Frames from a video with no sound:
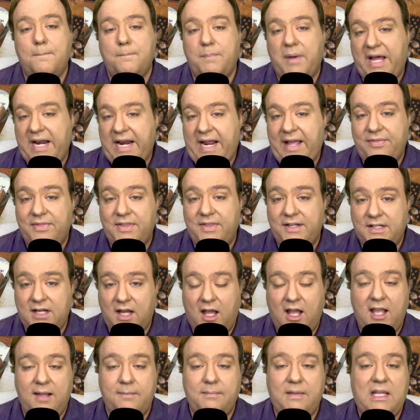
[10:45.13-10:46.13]
But at the
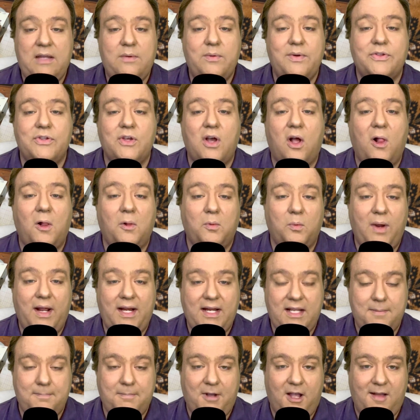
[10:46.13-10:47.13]
time, he was
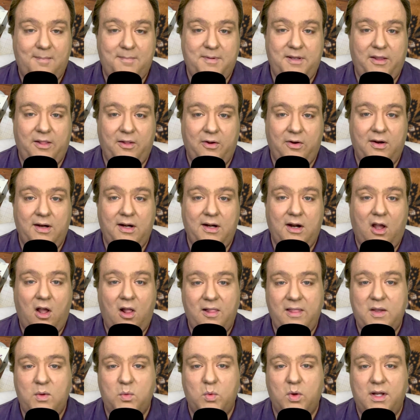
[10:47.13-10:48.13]
already popular in
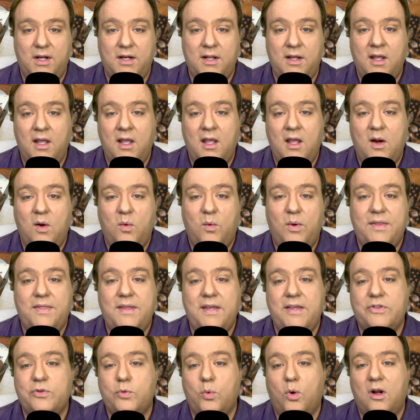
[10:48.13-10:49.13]
Hollywood with
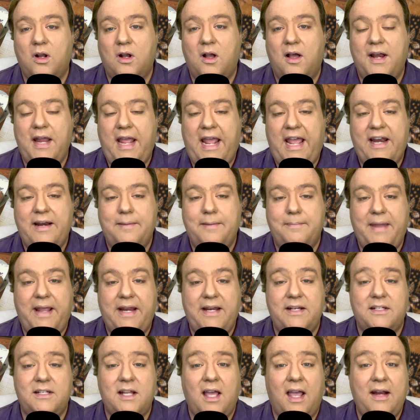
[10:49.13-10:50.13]
his work on
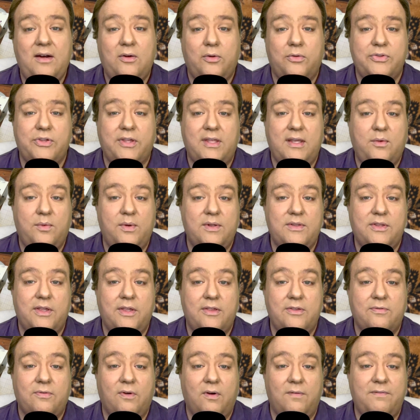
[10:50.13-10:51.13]
animated title
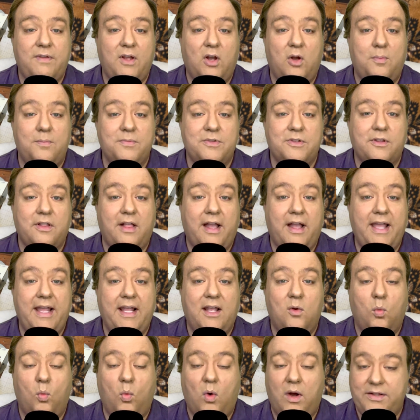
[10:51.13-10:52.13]
sequences for films like
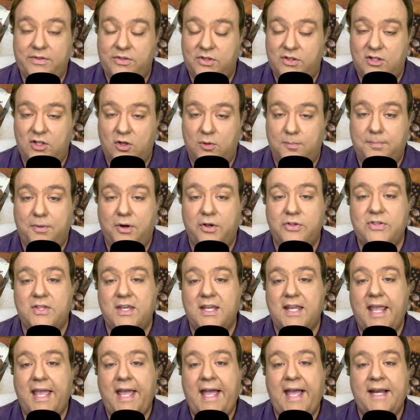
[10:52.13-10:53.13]
What's New
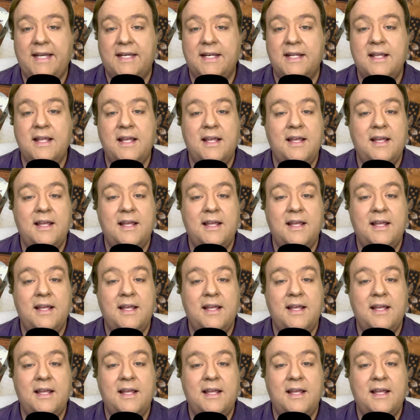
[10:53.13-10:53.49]
Pussycat,